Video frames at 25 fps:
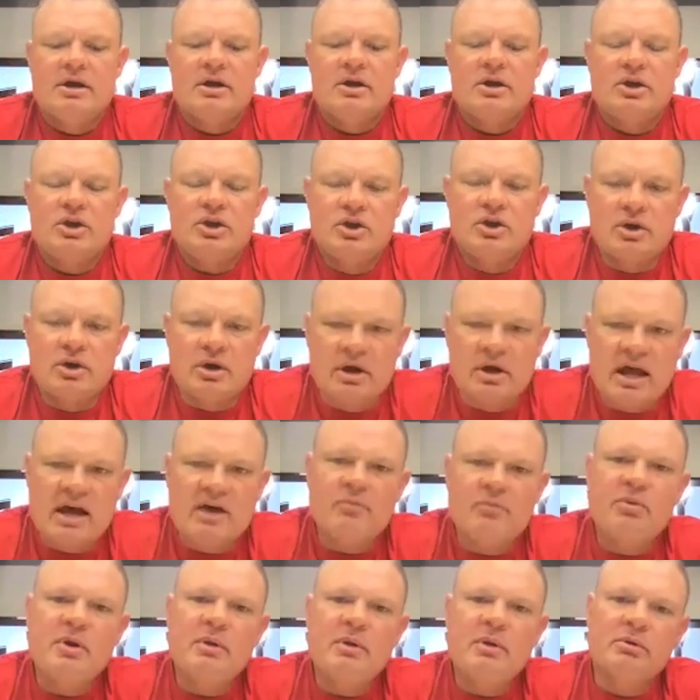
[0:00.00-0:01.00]
You're going to
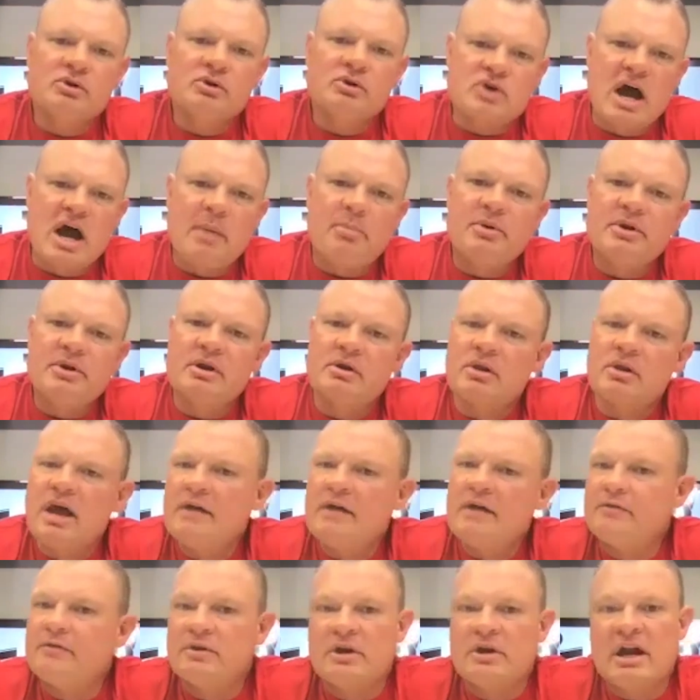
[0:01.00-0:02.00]
have people drop in your
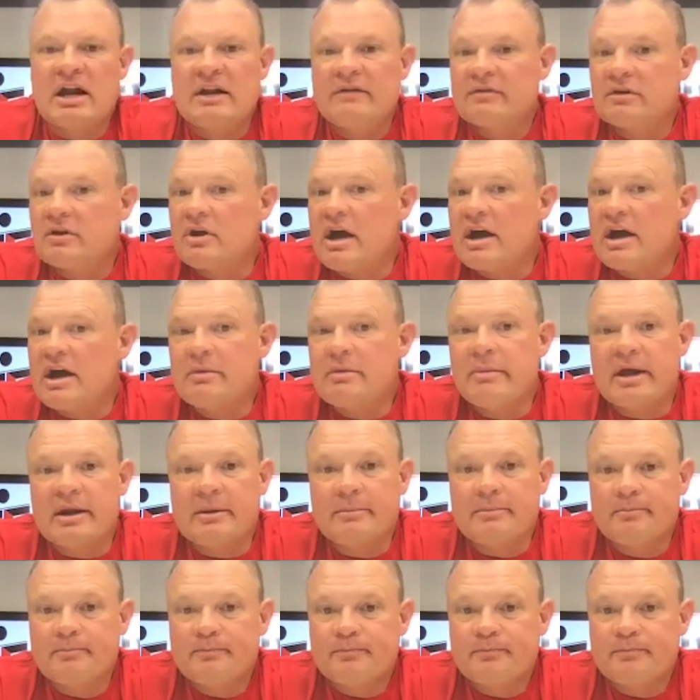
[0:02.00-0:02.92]
life. You're not even going to know how you met them.